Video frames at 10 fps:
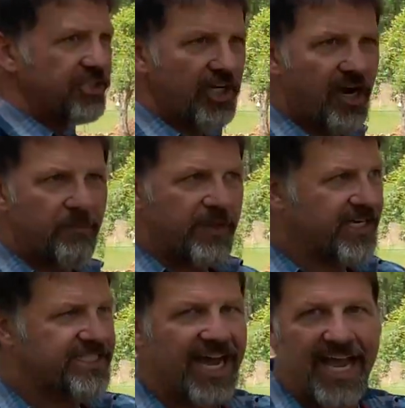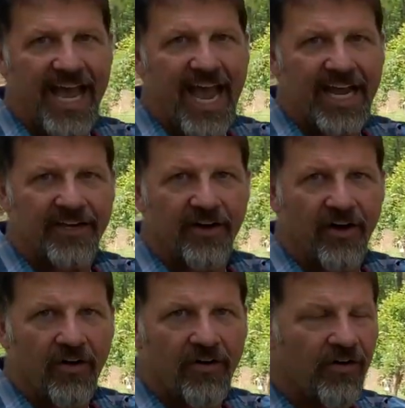to jump at a
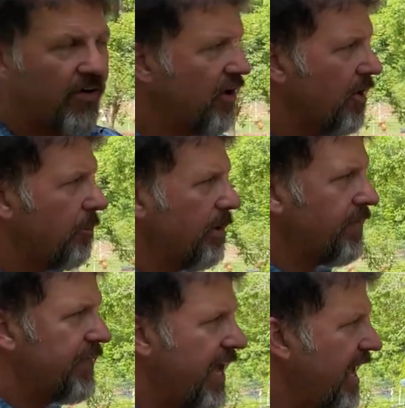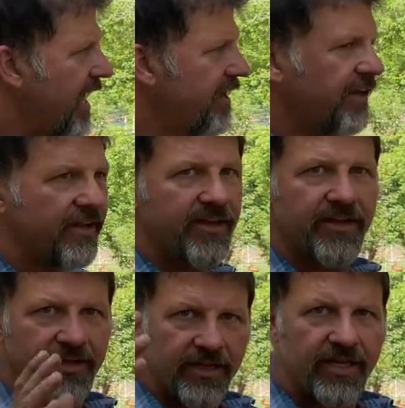diagonal, but then
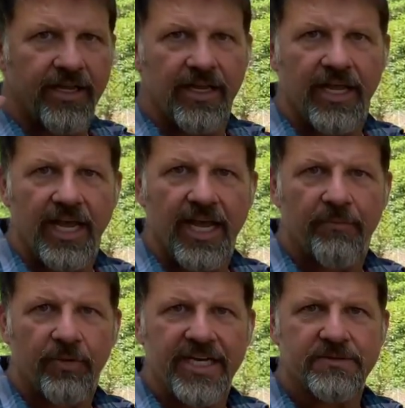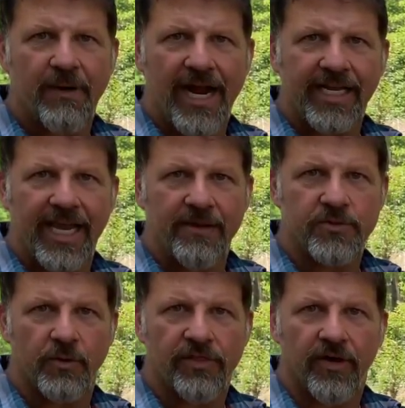it plays mind
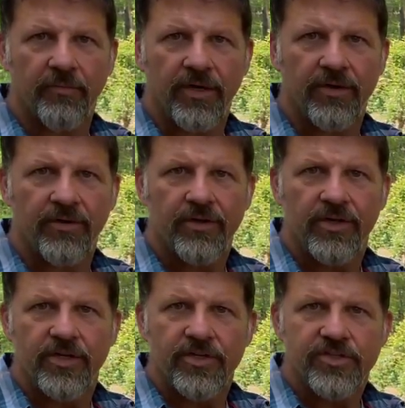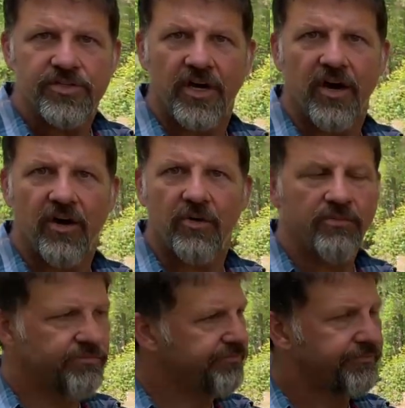games with them. So
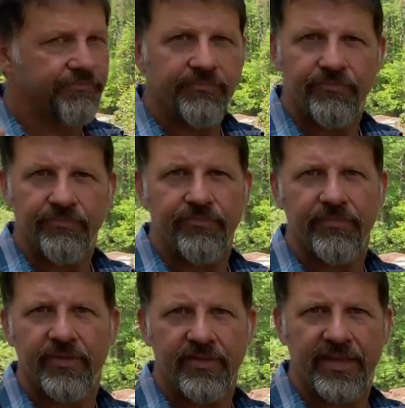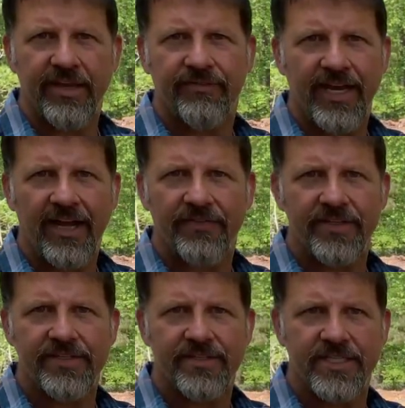they've got
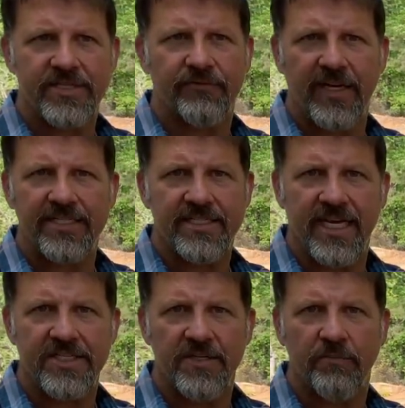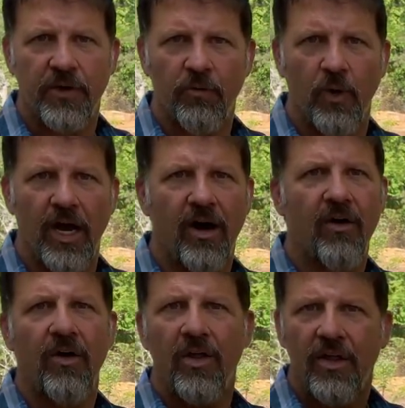this fence tested pretty well.
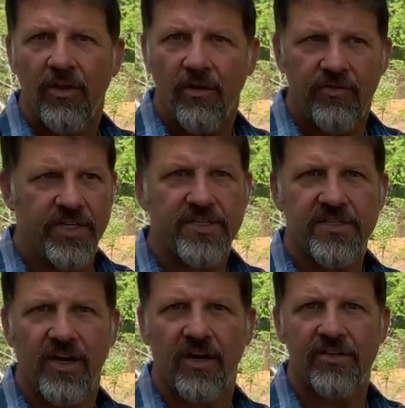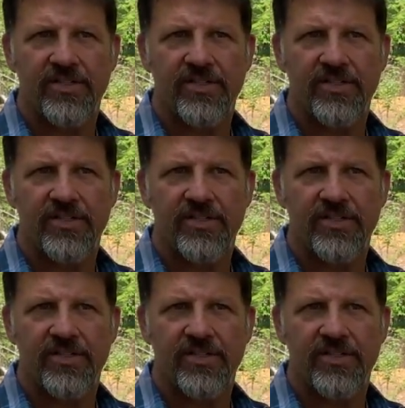This is our